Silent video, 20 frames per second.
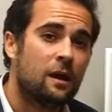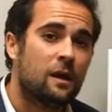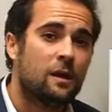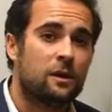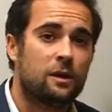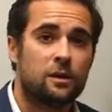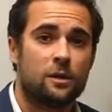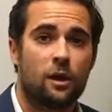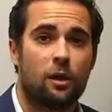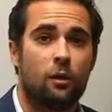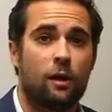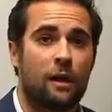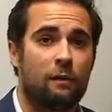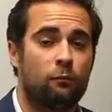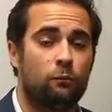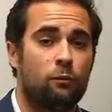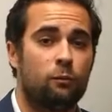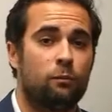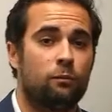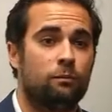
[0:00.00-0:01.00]

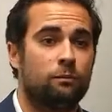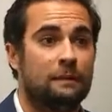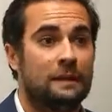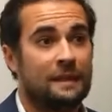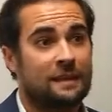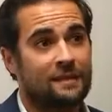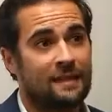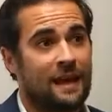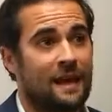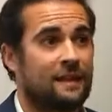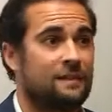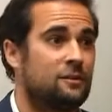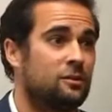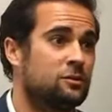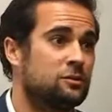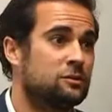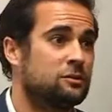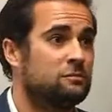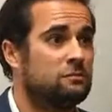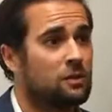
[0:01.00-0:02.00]
and in that
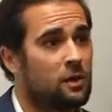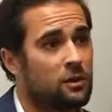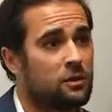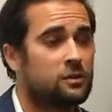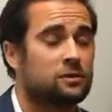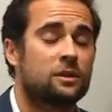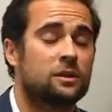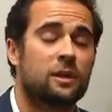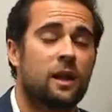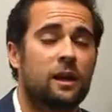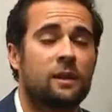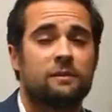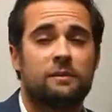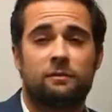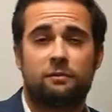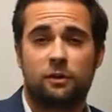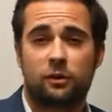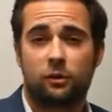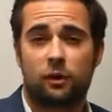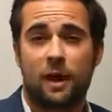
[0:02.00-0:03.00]
there's a lot of
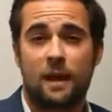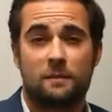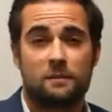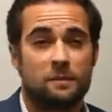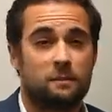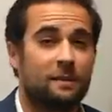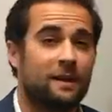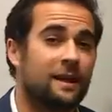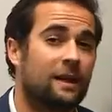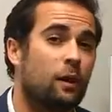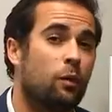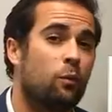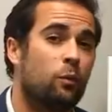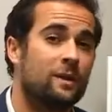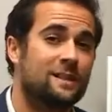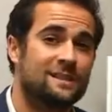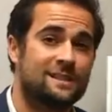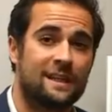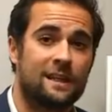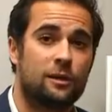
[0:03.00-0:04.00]
different crimes depending on what
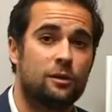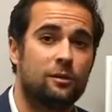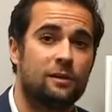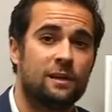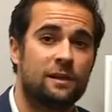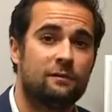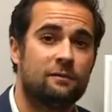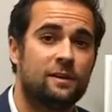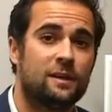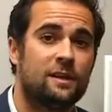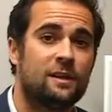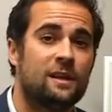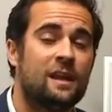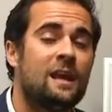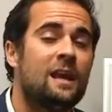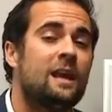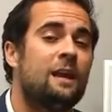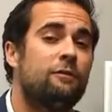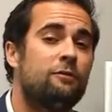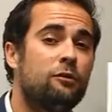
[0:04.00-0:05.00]
state you live in.
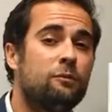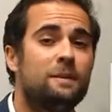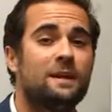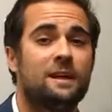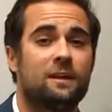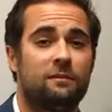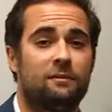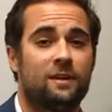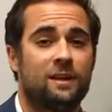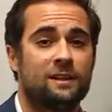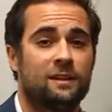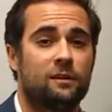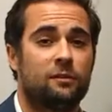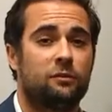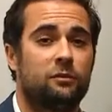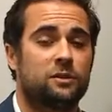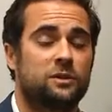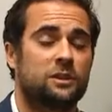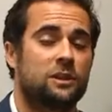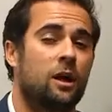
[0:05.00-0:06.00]
If you've been convicted of
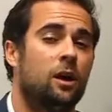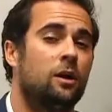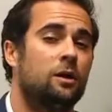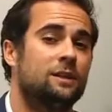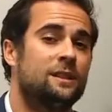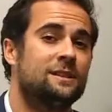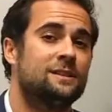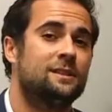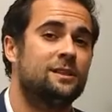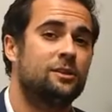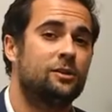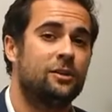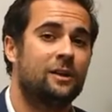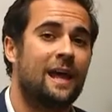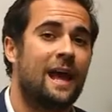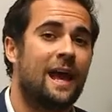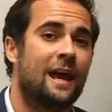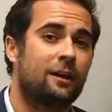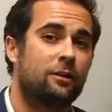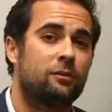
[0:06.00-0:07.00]
what's considered an
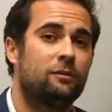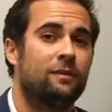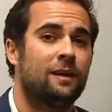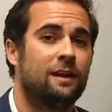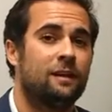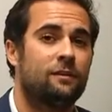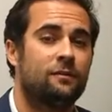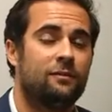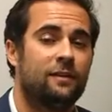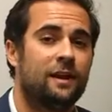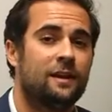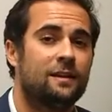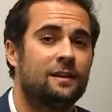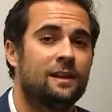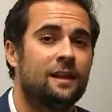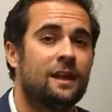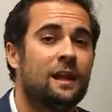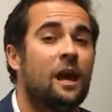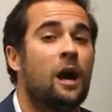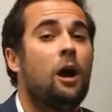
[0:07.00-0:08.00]
aggravated
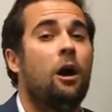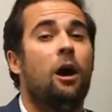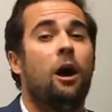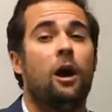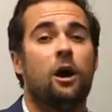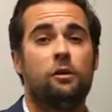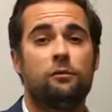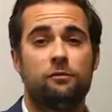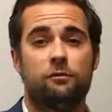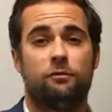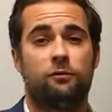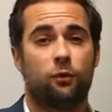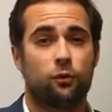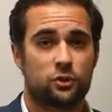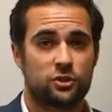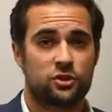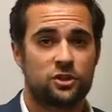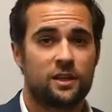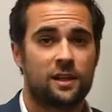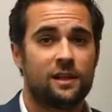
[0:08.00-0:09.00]
felony,
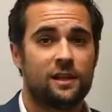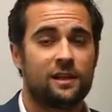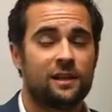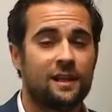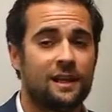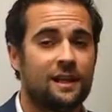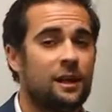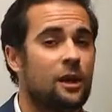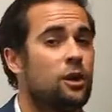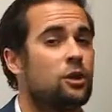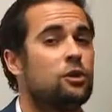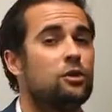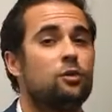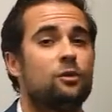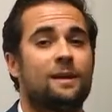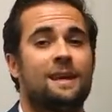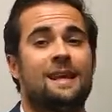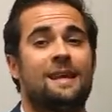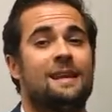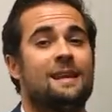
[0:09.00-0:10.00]
unfortunately, you
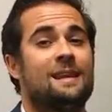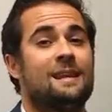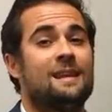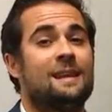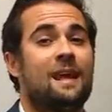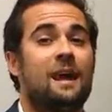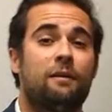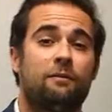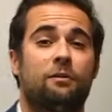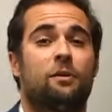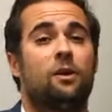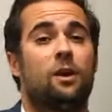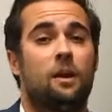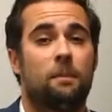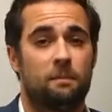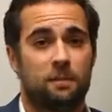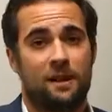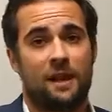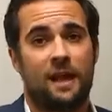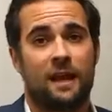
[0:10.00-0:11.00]
can never
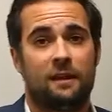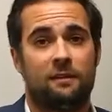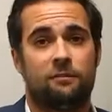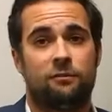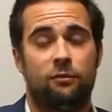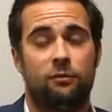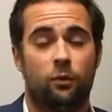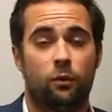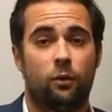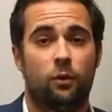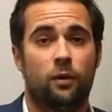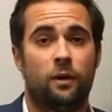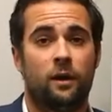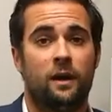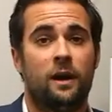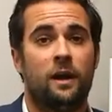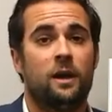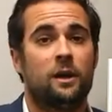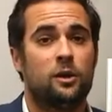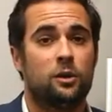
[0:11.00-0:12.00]
apply for
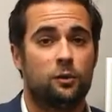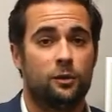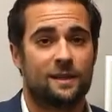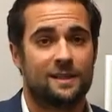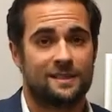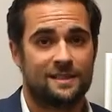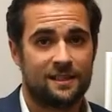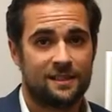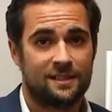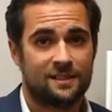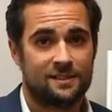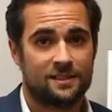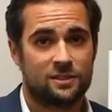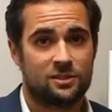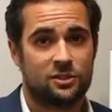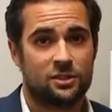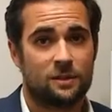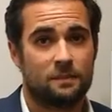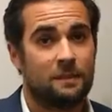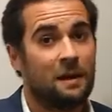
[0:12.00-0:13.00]
U.S.
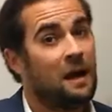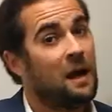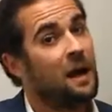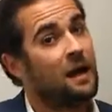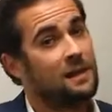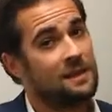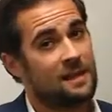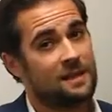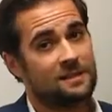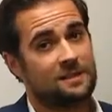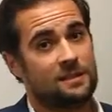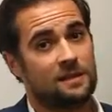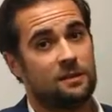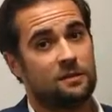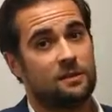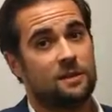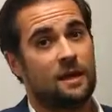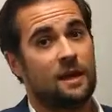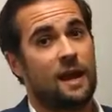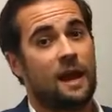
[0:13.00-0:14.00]
citizenship unless
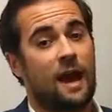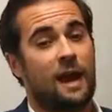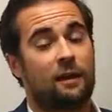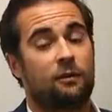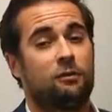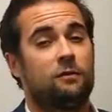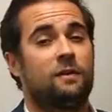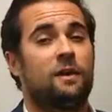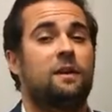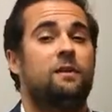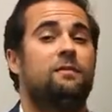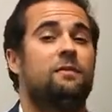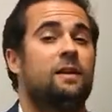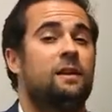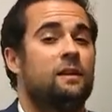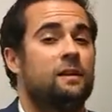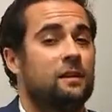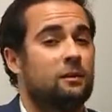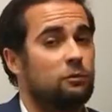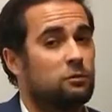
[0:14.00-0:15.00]
the aggravated
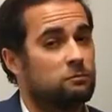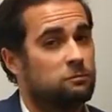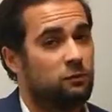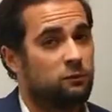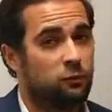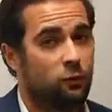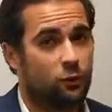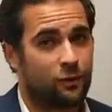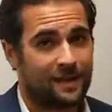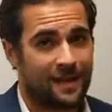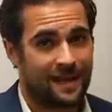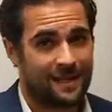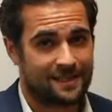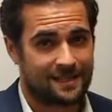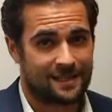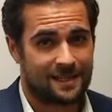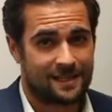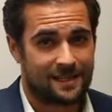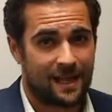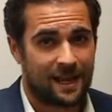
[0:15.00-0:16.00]
felony was before
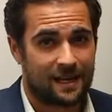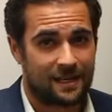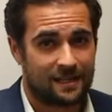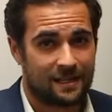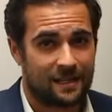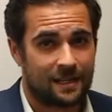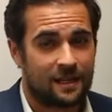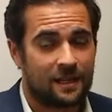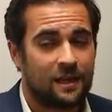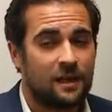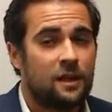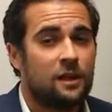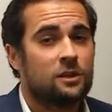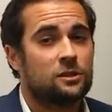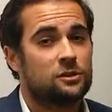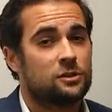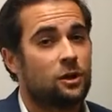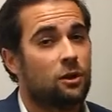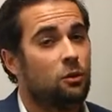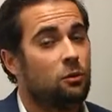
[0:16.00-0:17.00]
1990.
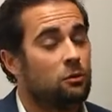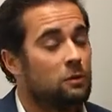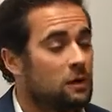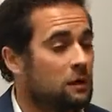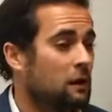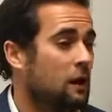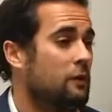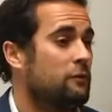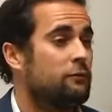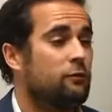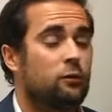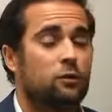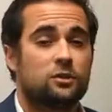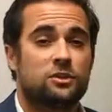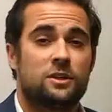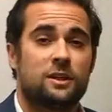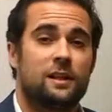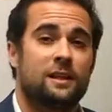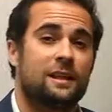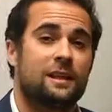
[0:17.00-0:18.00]
So,
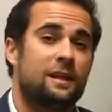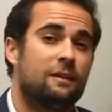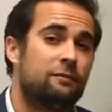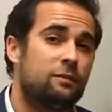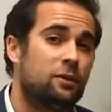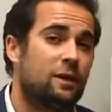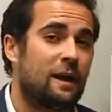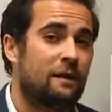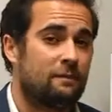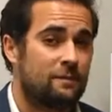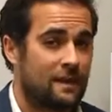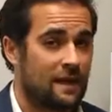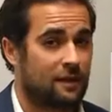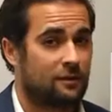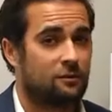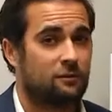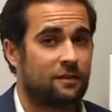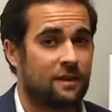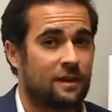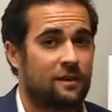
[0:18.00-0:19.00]
unfortunately, if you have an
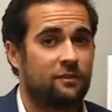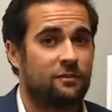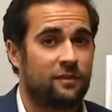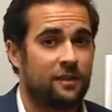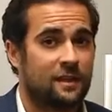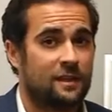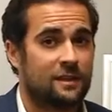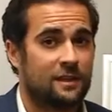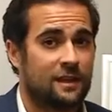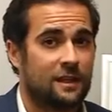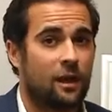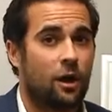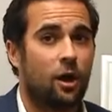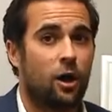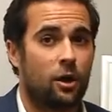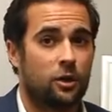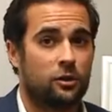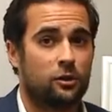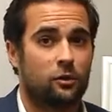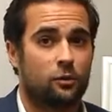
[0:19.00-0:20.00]
aggravated felony
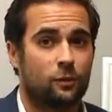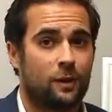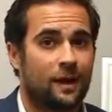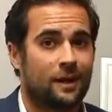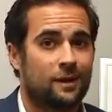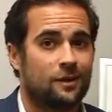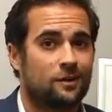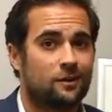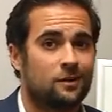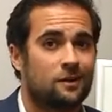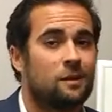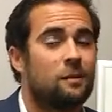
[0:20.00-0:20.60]
on your record,